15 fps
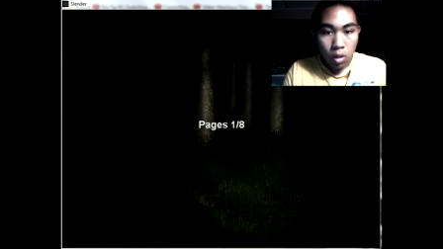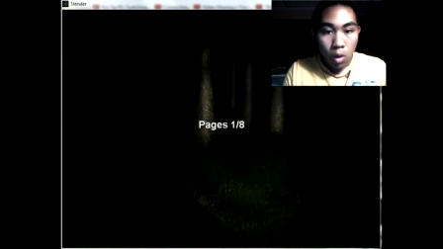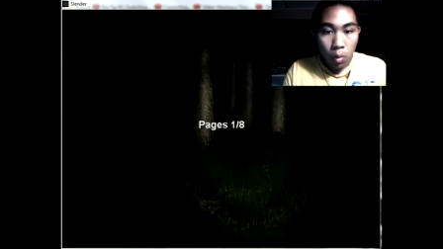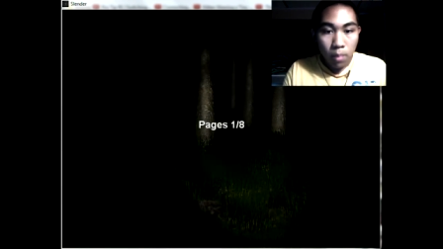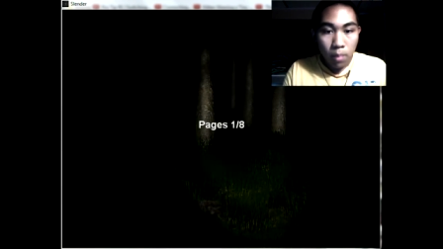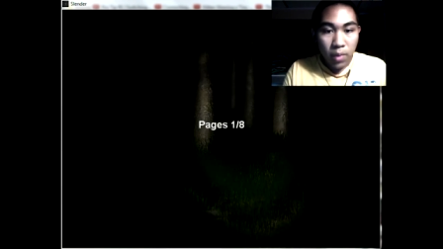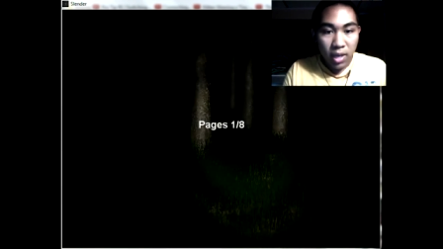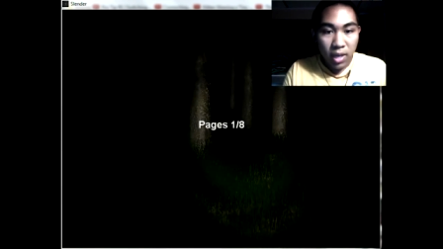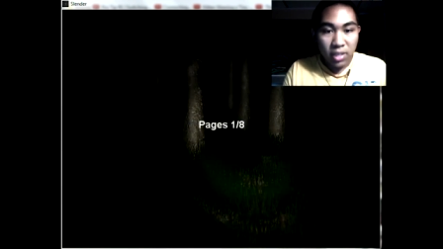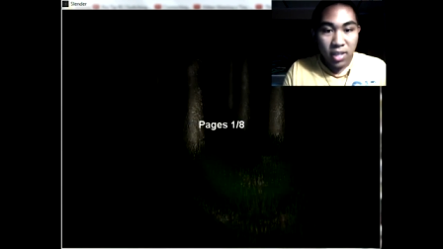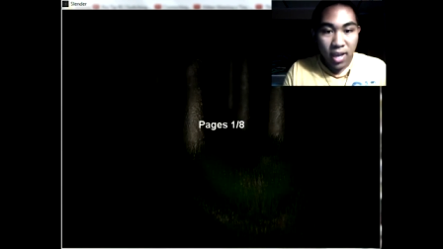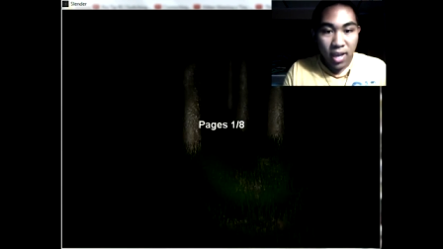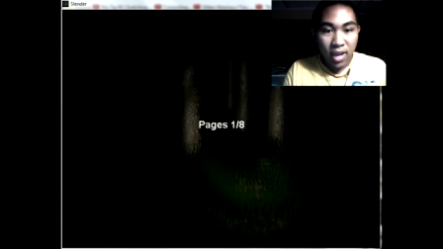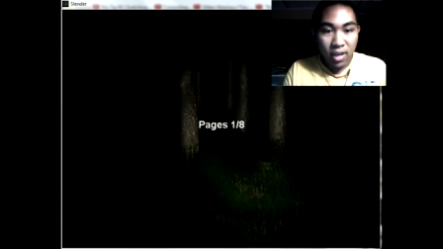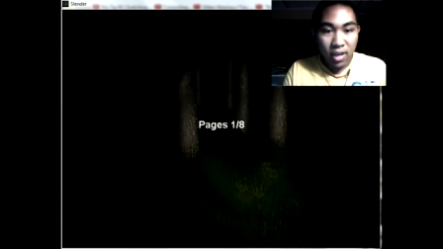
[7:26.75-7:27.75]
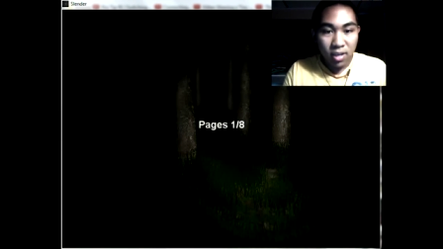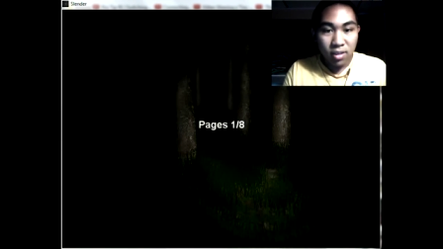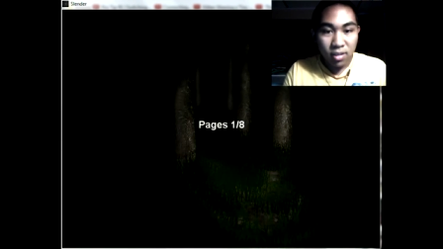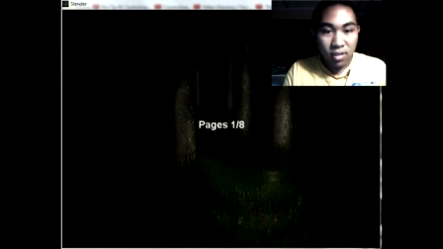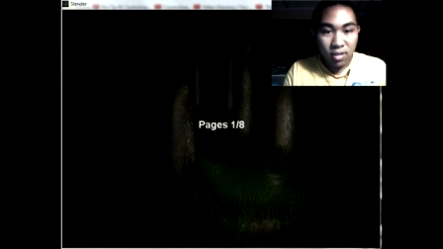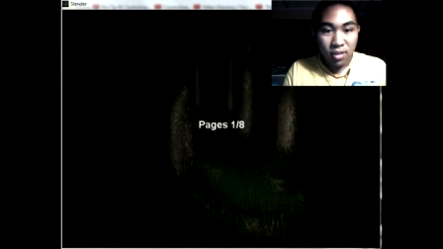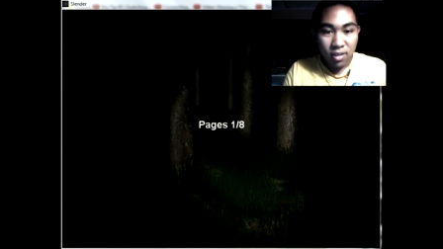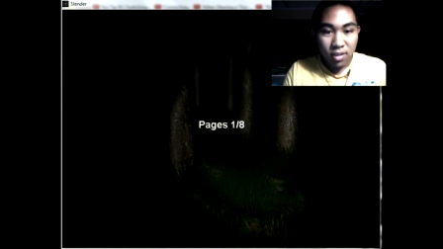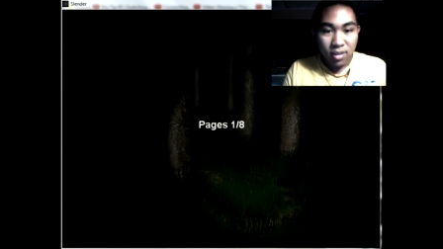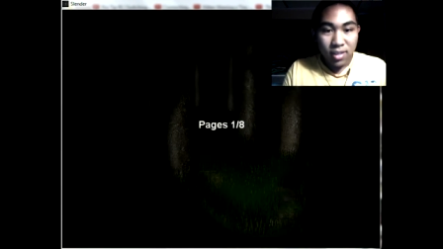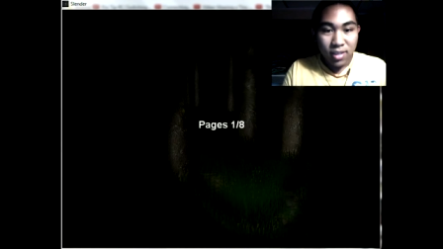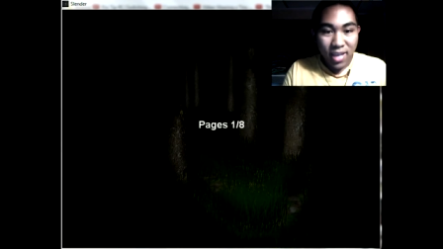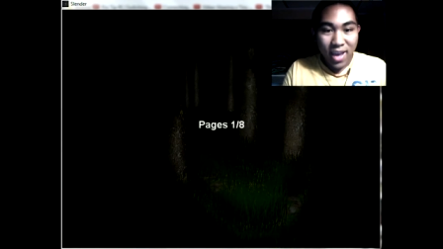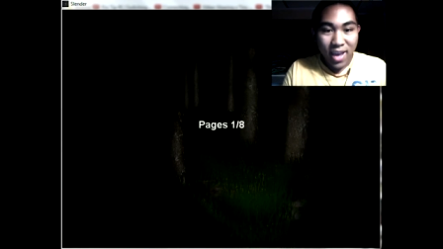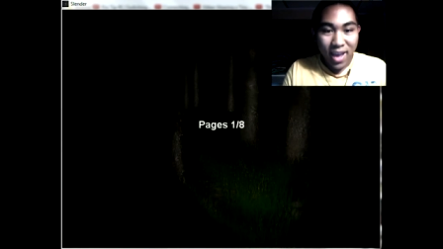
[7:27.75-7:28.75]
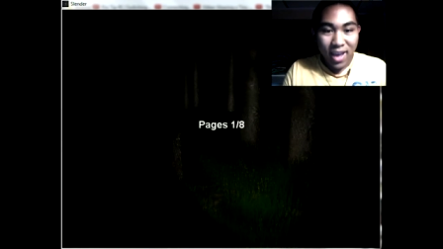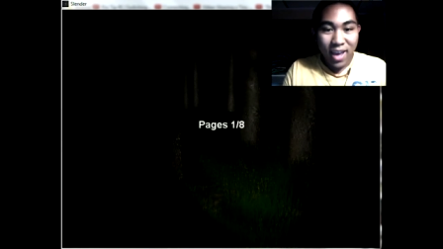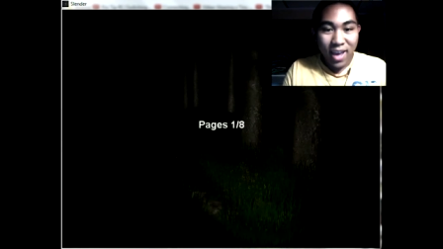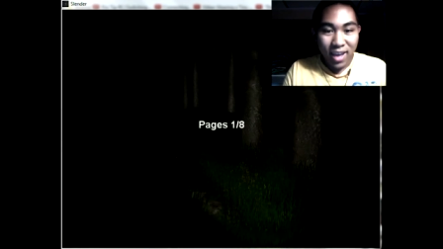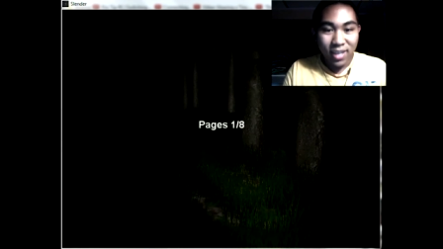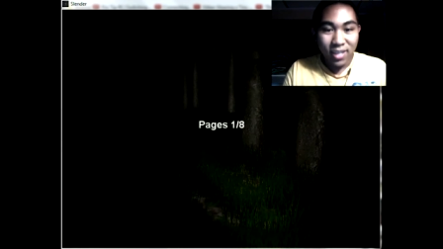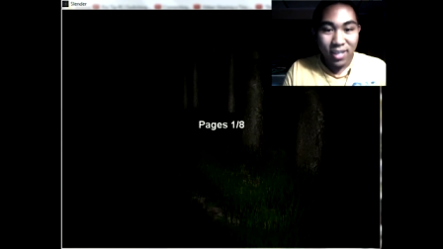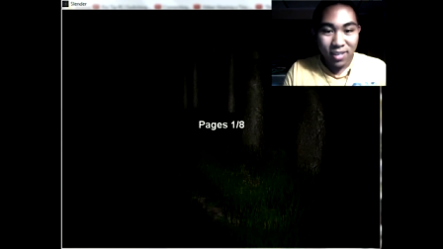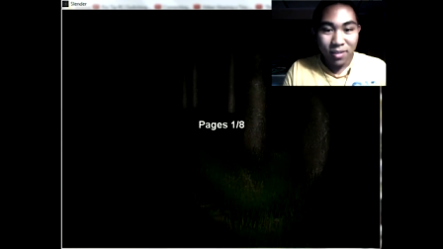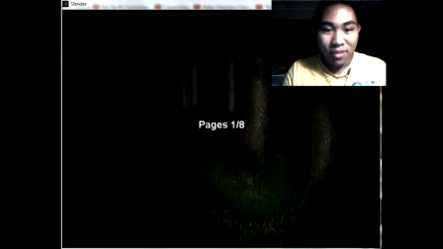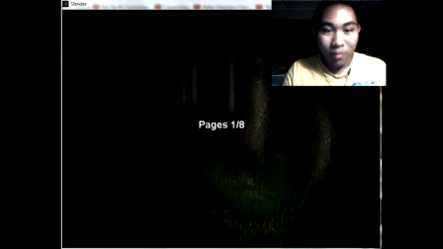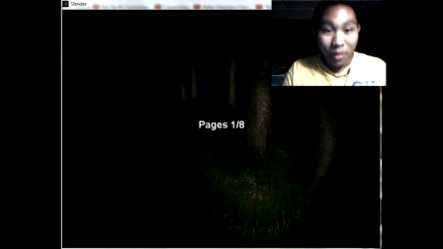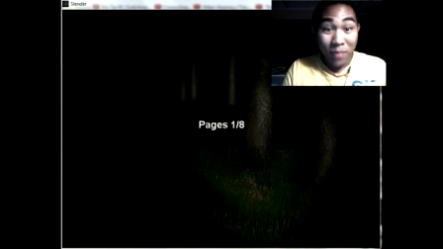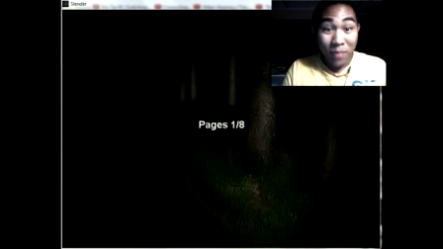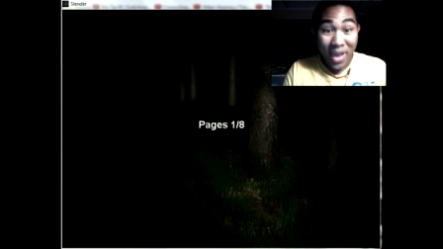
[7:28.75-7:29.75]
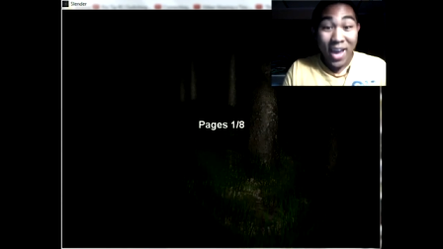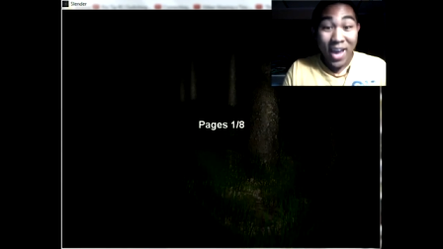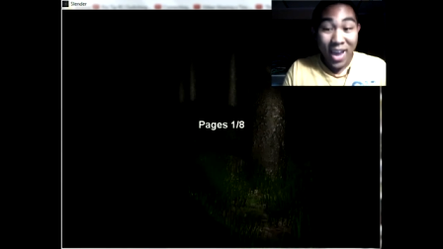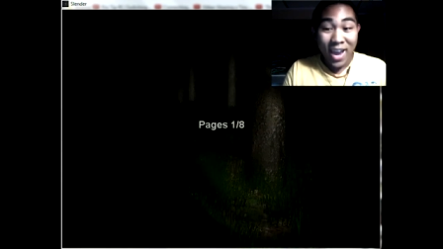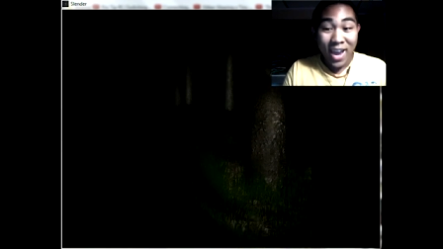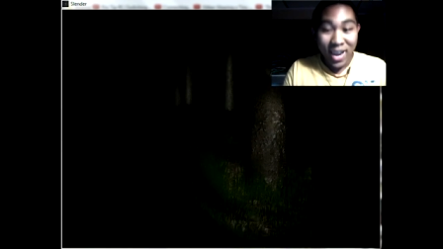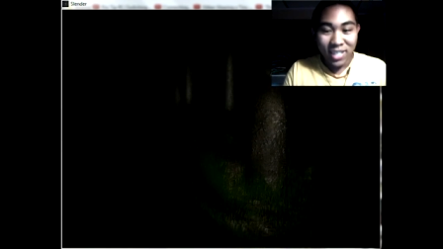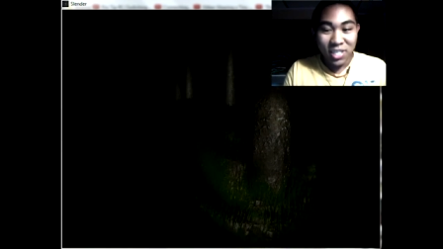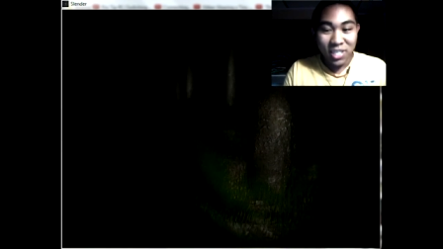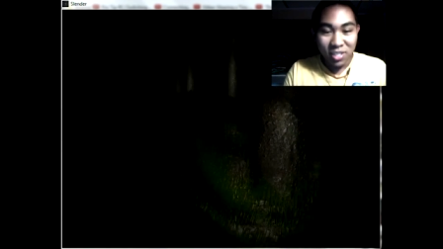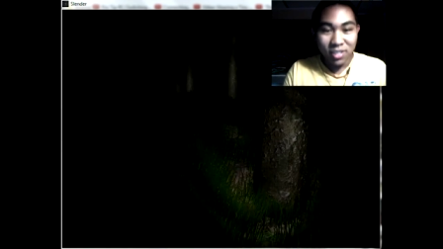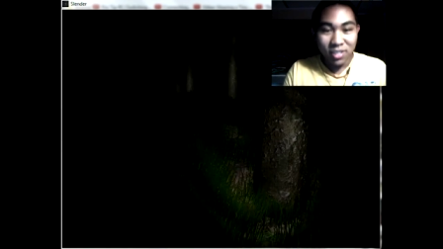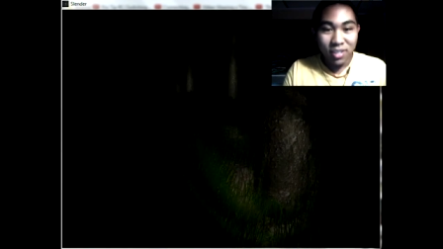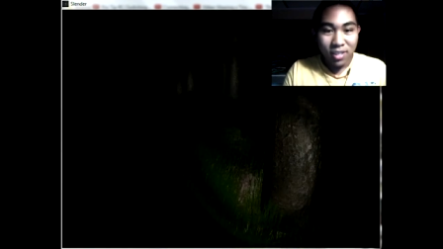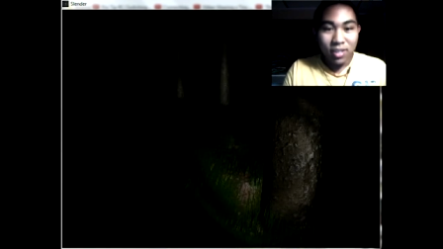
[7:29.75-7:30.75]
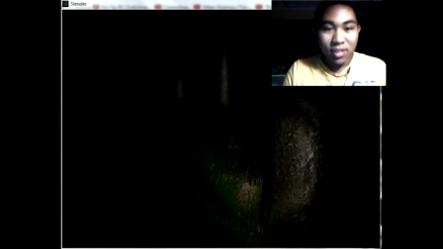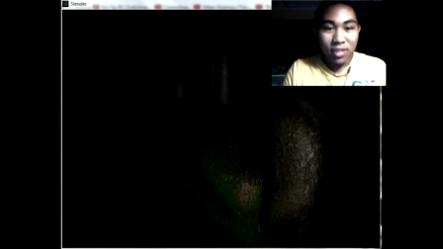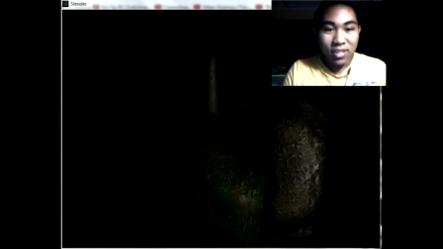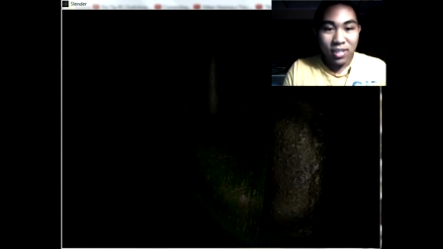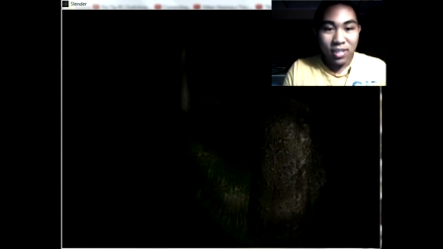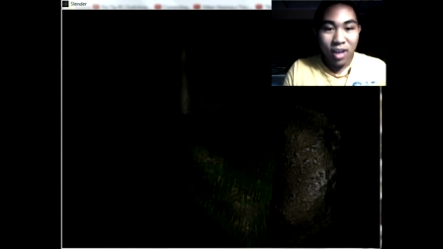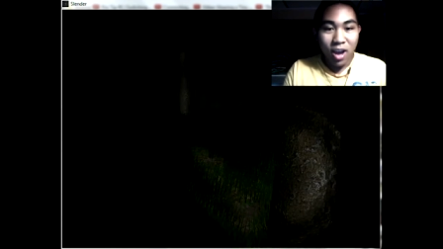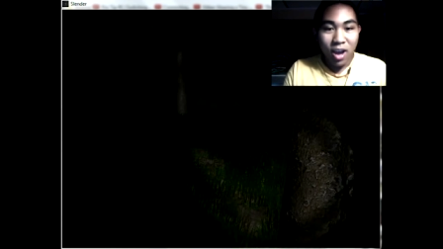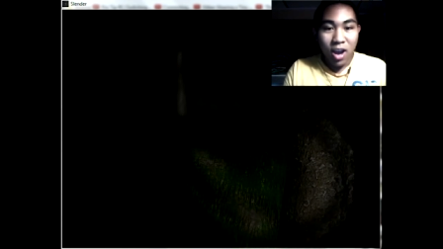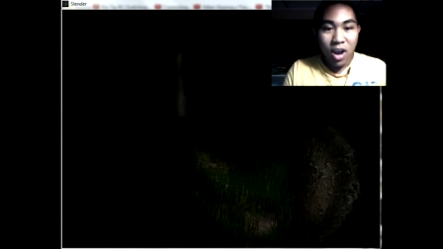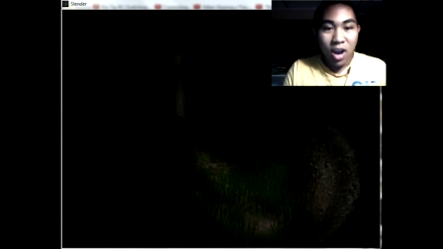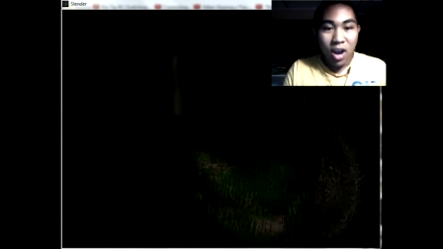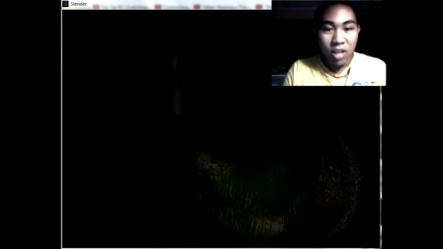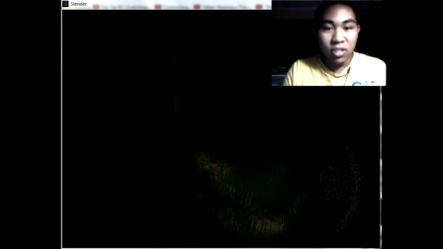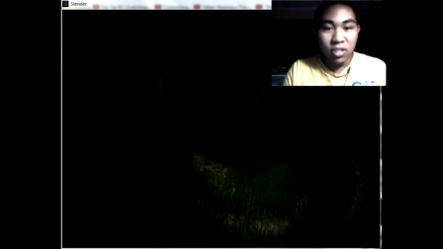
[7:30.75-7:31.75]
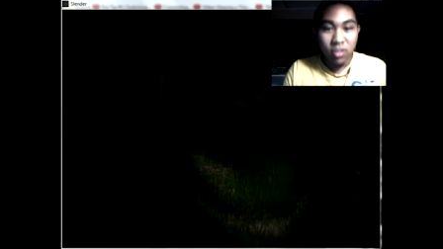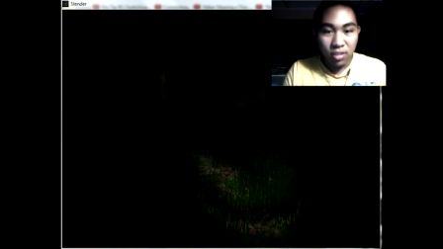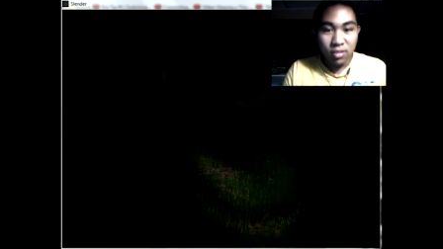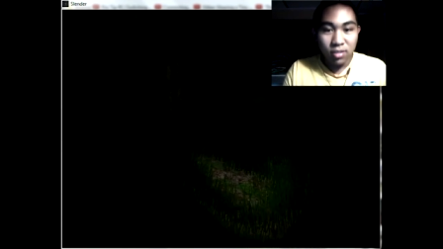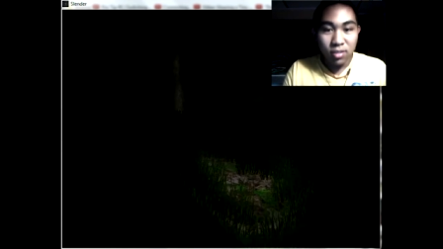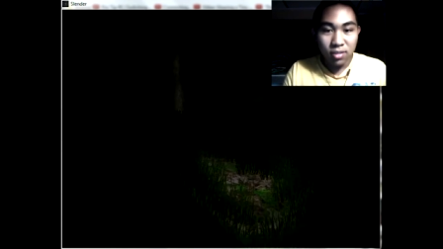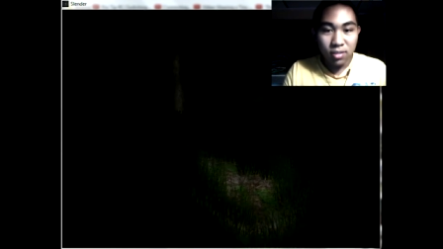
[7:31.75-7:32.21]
One page, yay. Yay. One page. Yes.